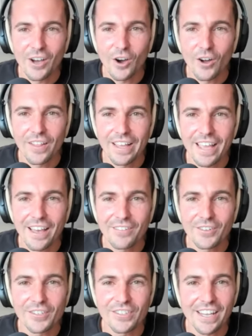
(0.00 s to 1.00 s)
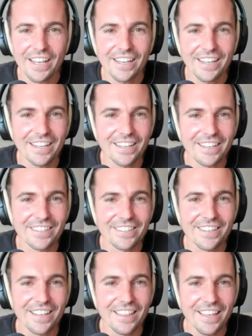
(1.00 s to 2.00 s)
all I have to say
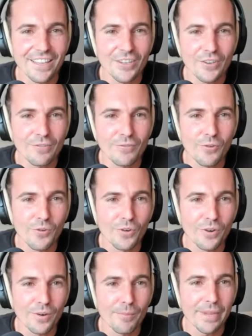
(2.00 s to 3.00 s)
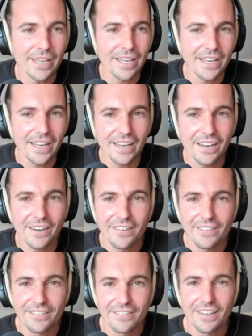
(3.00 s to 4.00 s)
is thank you for being
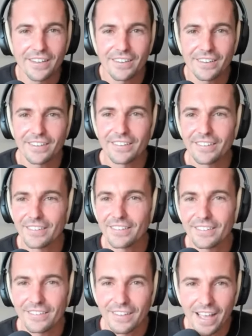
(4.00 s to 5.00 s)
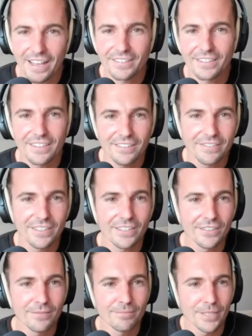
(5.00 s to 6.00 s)
here. Ashley,
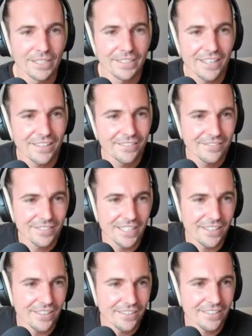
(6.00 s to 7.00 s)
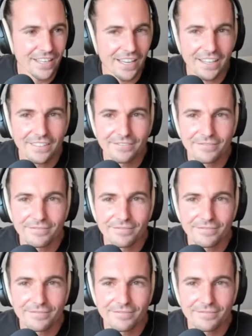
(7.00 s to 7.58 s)
Phil, Melissa, Sarah, Kay,